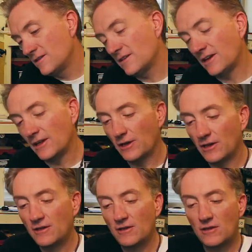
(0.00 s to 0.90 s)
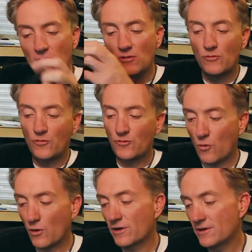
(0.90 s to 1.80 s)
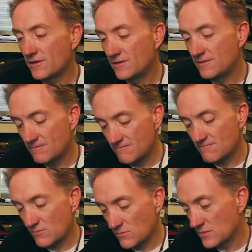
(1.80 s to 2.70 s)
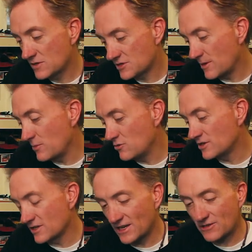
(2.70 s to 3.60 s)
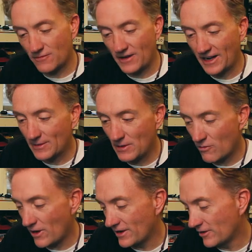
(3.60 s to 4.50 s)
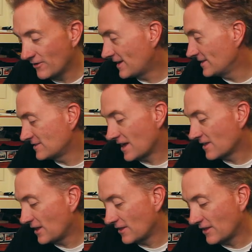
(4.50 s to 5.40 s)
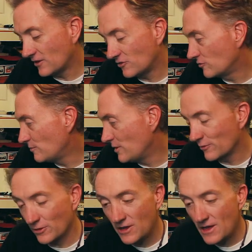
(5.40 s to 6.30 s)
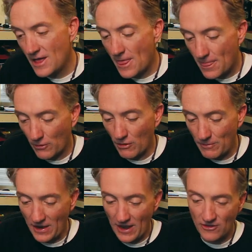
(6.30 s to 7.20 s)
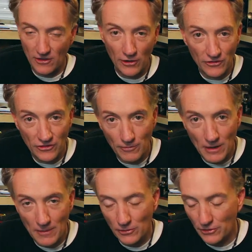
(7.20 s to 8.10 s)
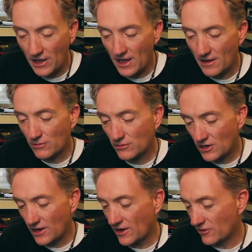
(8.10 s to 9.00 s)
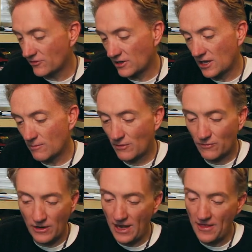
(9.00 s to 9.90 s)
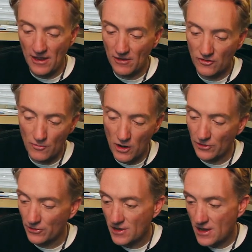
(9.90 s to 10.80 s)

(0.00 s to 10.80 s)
And for some uses, I still find it to be quite good. Like I say, I think it's too small for great big SLRs that are popular today, the giant LCD, but for anything smaller,